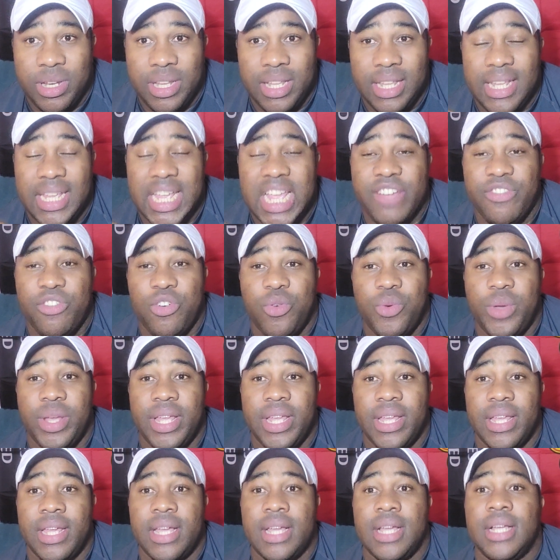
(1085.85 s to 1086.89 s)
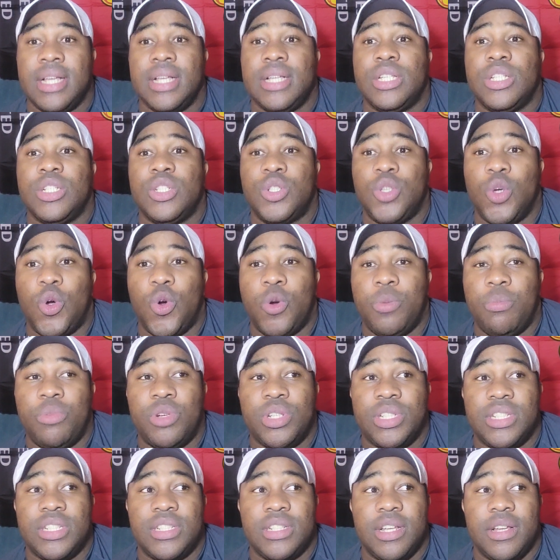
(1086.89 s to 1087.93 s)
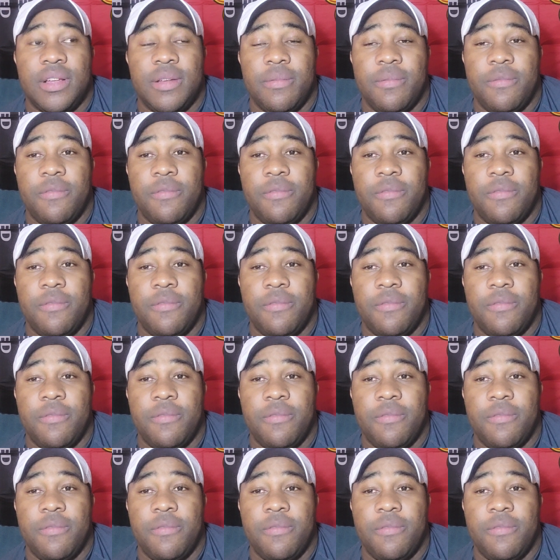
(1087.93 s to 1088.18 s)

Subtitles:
he gave away so much